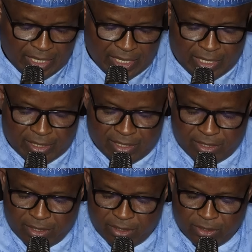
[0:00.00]
and
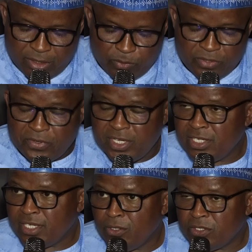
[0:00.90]
we
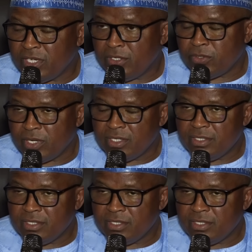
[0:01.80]
failed in North Central.